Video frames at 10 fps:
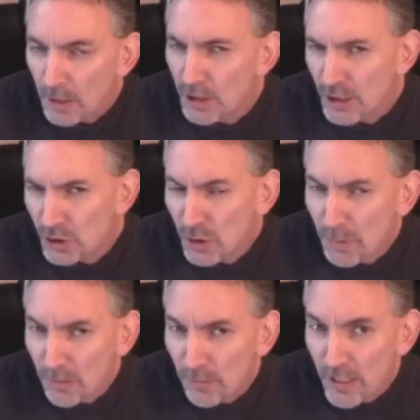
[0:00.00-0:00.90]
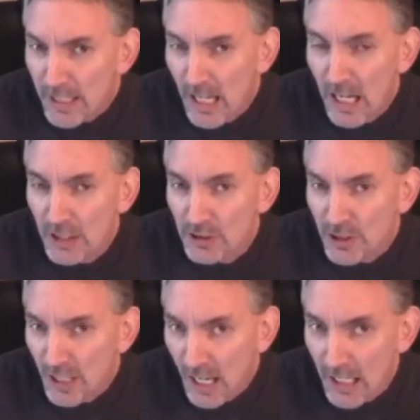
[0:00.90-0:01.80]
Now, this is going to be very hard to
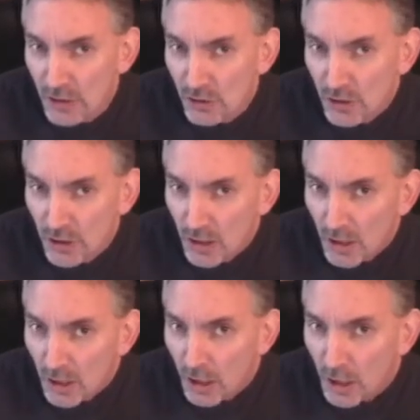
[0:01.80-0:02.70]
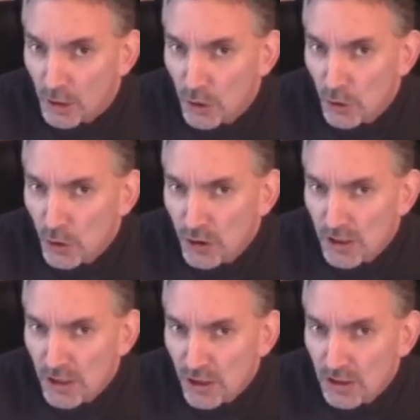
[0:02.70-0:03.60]
catch, and you could
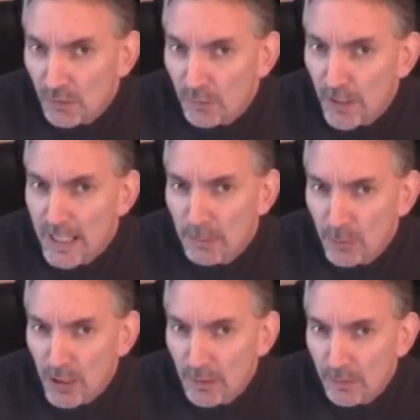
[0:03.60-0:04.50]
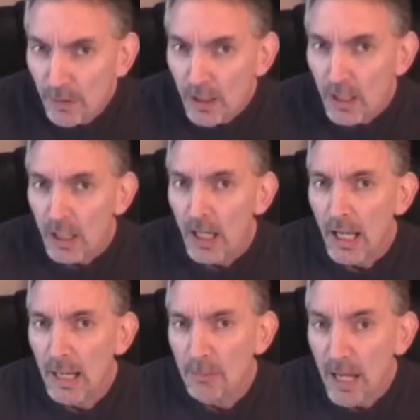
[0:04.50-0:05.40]
see just a very brief
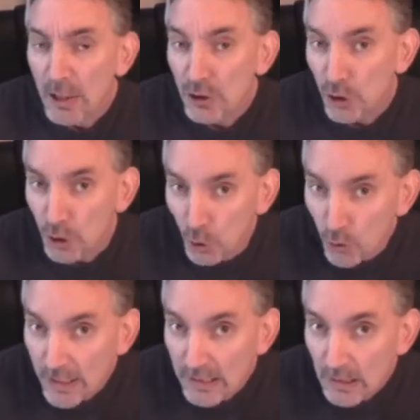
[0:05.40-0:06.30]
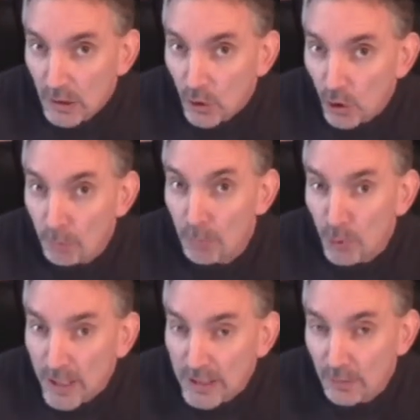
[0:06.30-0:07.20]
extra glowing or
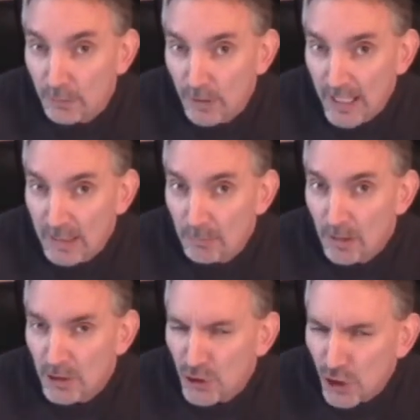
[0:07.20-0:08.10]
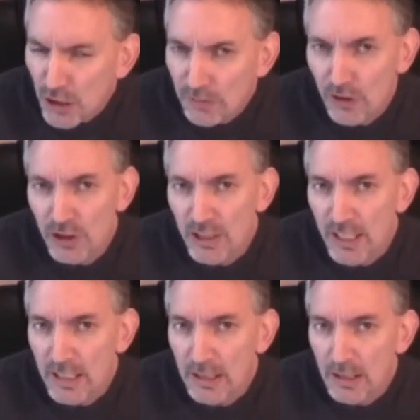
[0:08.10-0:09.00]
brighter flame just for a
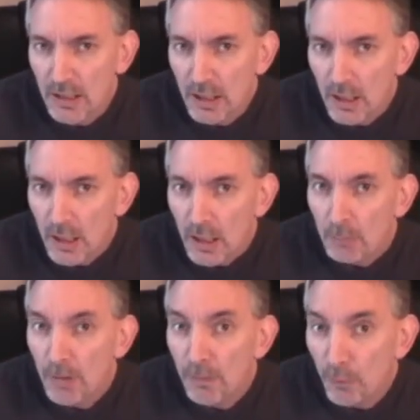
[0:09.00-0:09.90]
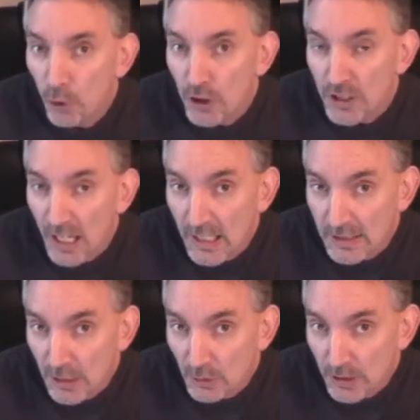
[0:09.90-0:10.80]
second before it
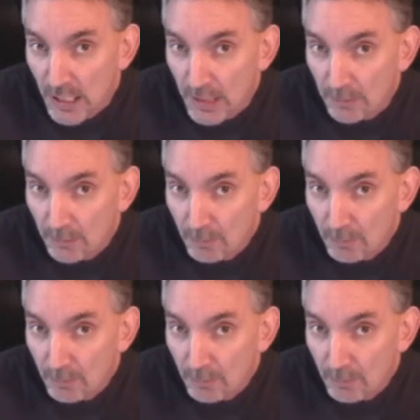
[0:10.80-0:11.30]
dies out again.